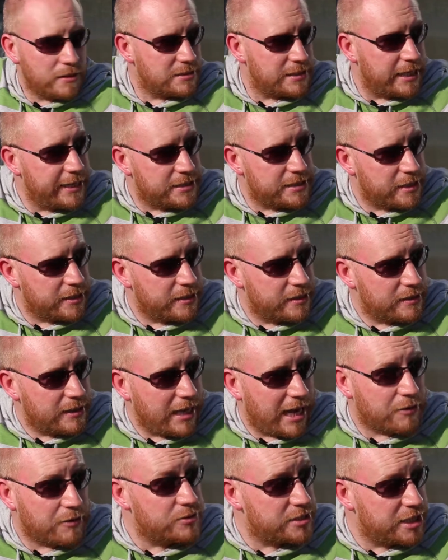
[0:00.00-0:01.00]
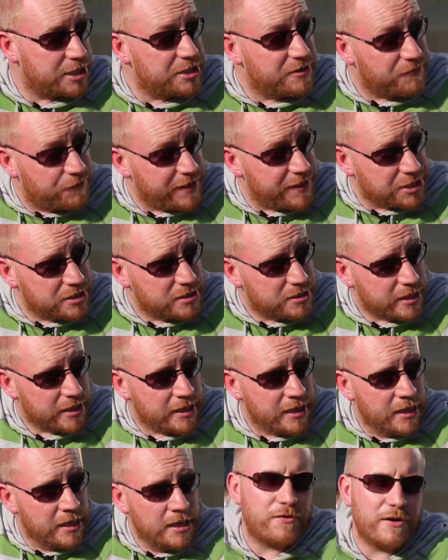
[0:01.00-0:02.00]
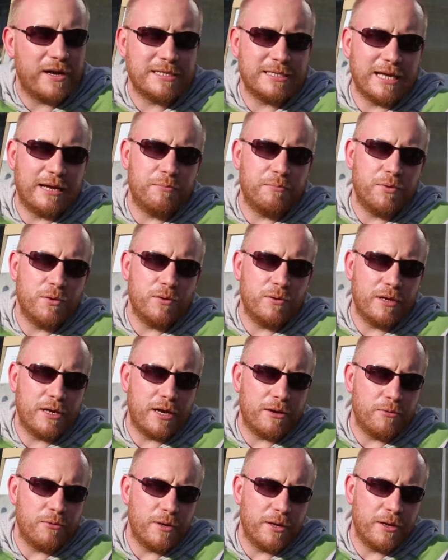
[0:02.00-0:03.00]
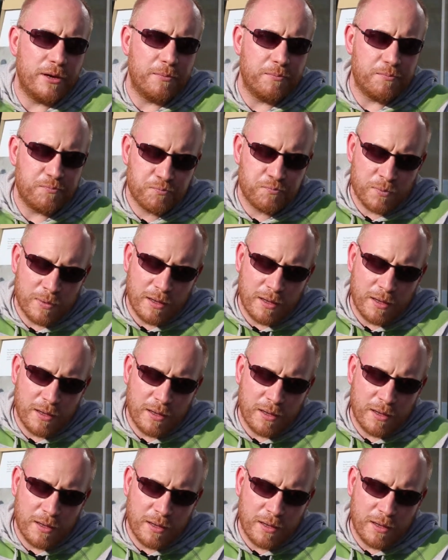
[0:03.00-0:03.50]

data acquisition efficiency. For example, you know,